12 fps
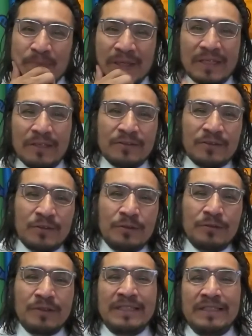And
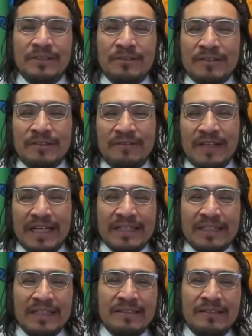also, the flag
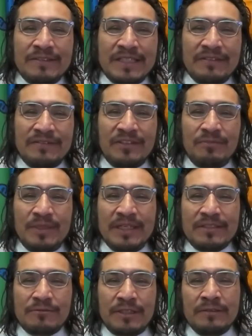that was given to me
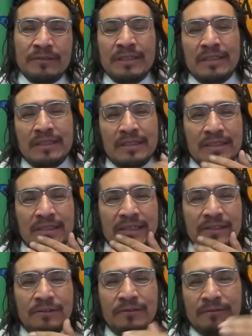as well. The
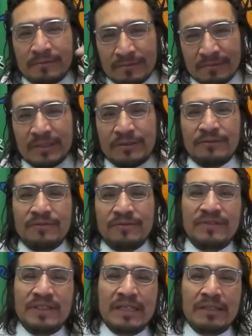
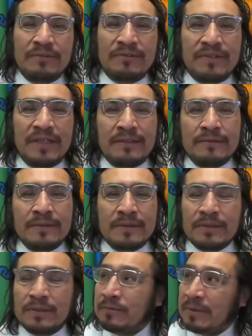215 that were found.
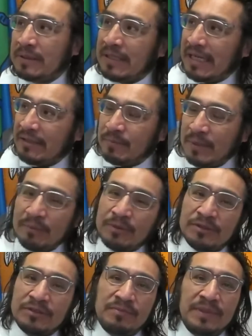So I am able
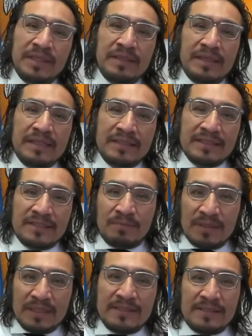to speak at this
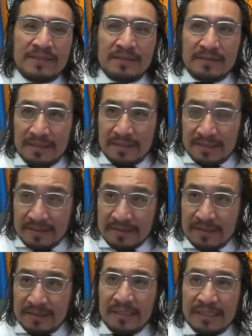place,
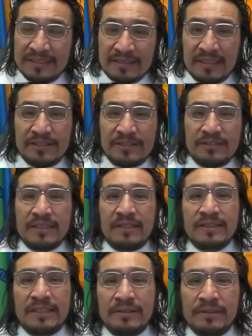the legislature in
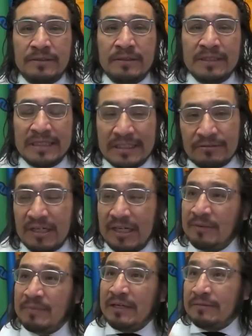Ontario. That's where I
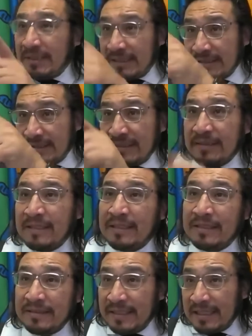am now. Like that,
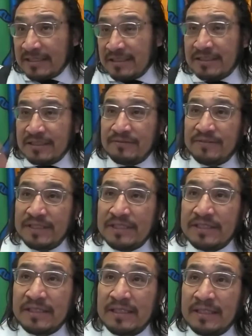they actually just
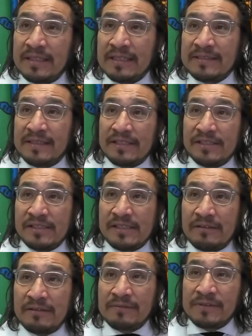finished a session
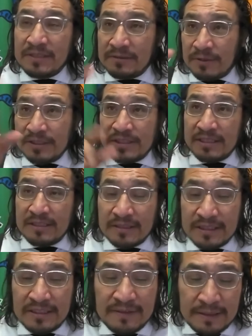now. I was just watching it on
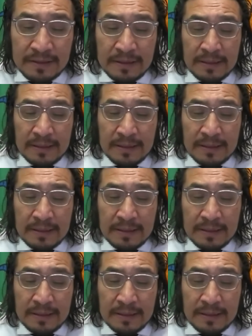TV.